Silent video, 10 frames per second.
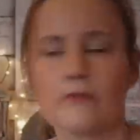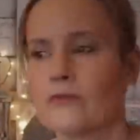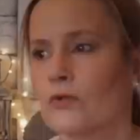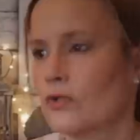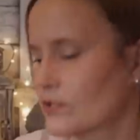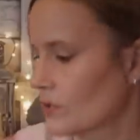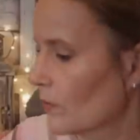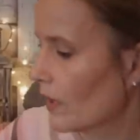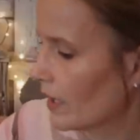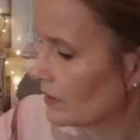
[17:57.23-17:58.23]
if I'm going
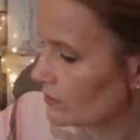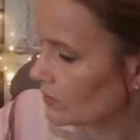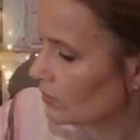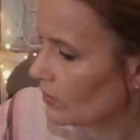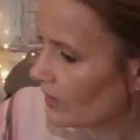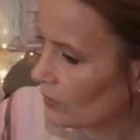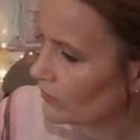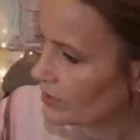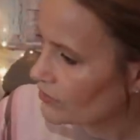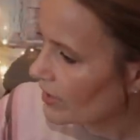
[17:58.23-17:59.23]
somewhere. Don't want to go
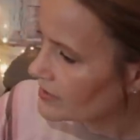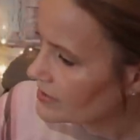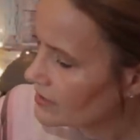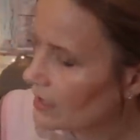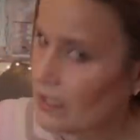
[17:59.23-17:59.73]
overly dressed.